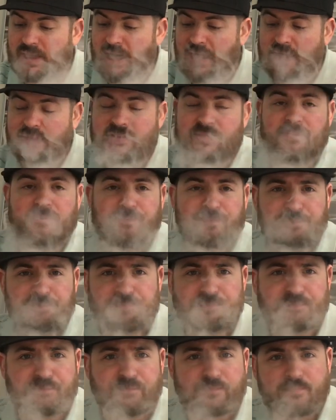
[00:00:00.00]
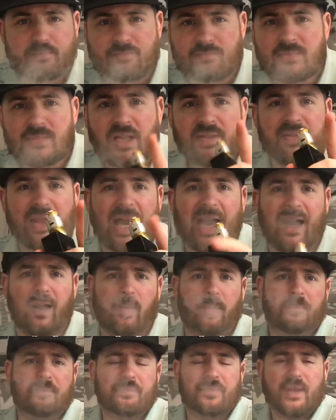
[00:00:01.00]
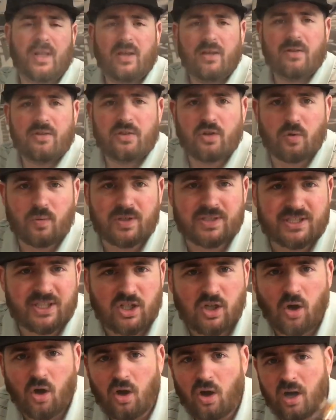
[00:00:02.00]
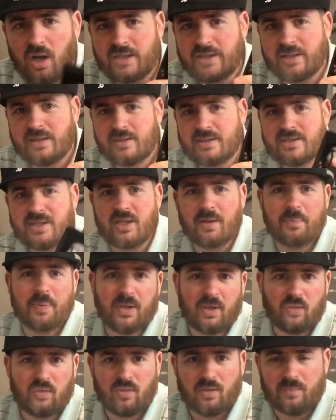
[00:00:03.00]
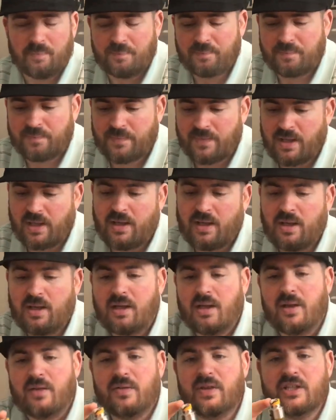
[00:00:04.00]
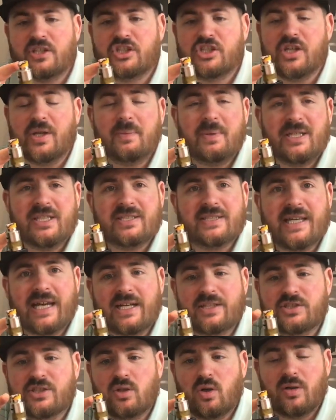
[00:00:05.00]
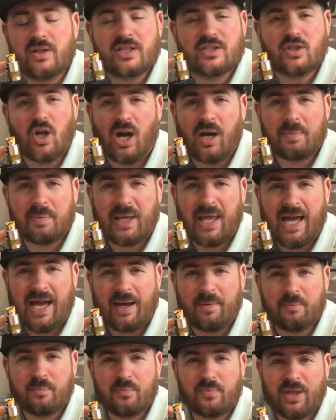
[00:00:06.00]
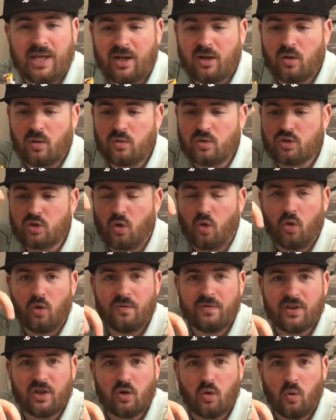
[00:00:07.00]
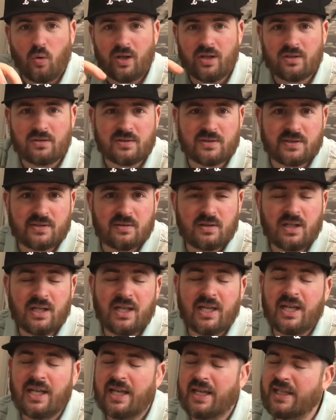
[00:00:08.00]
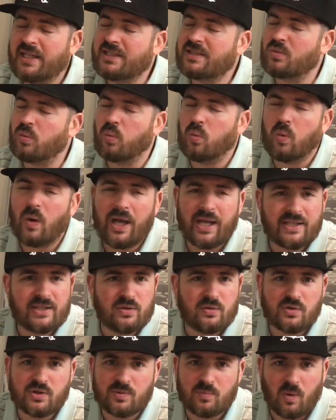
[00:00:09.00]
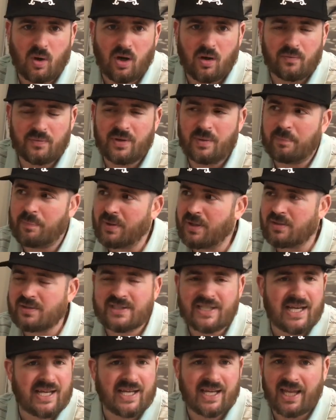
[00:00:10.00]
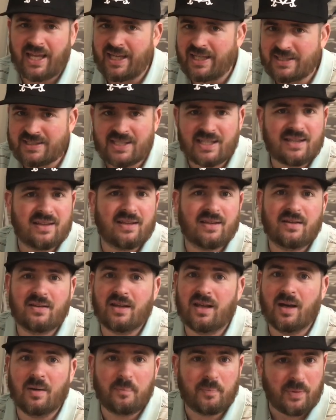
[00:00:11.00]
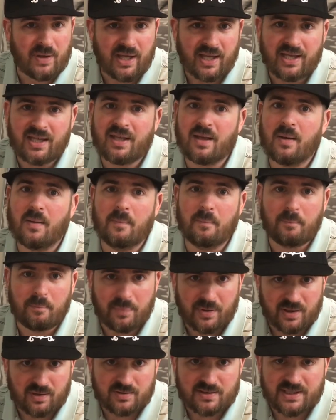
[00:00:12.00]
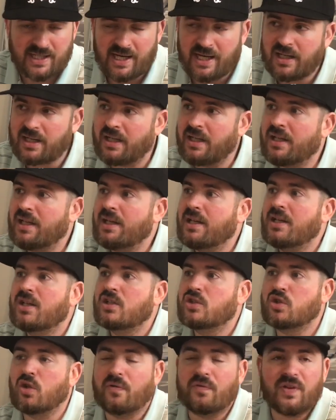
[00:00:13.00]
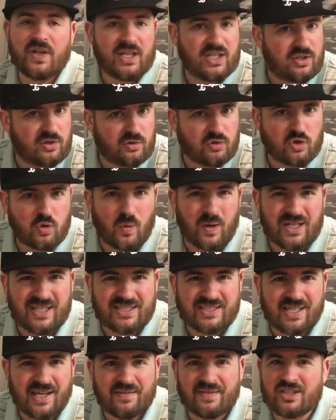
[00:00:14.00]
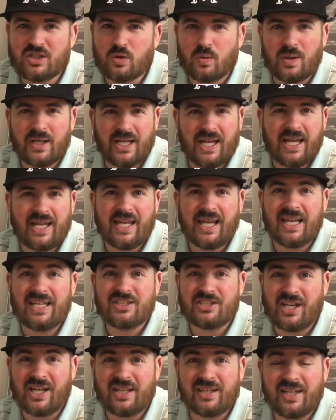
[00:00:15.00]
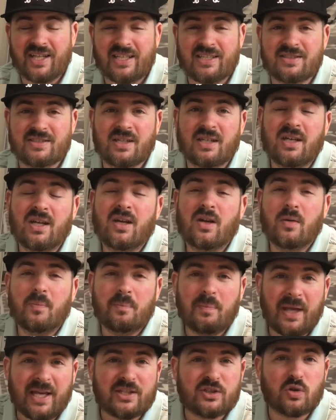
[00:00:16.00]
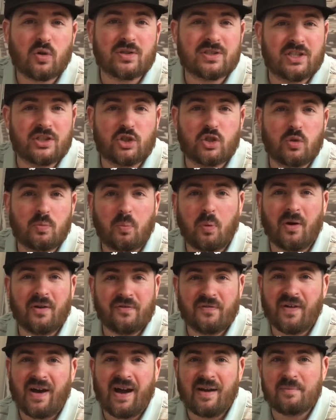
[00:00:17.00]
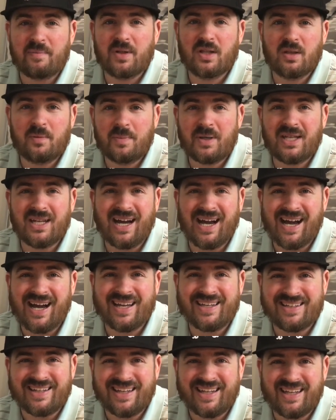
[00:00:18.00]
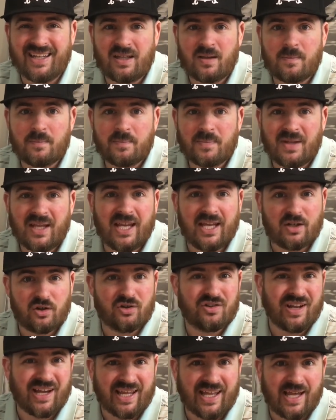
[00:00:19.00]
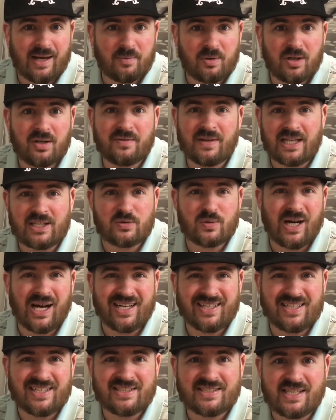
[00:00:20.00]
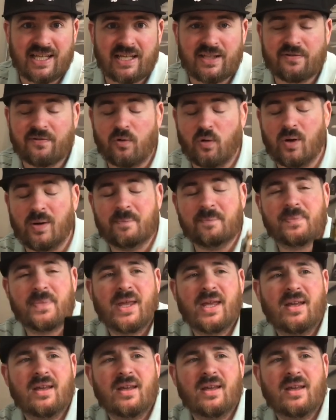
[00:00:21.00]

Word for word: nice. Now, there is a con to the Pilgrim. The chimney section on the top cap that goes over the coils is way too small. The build deck isn't a big build deck. So if you're going to do 27, 28 gauge aliens, make sure it's a 2.5 millimeter ID, inner diameter. That's what ID stands for.